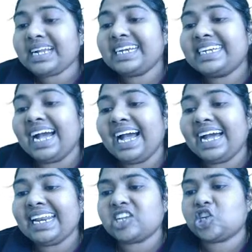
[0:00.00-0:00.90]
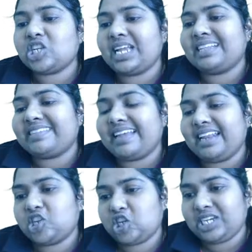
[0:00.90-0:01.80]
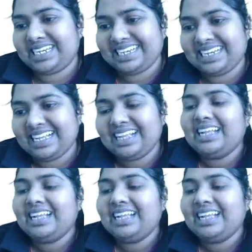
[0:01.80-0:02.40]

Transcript: directional selection.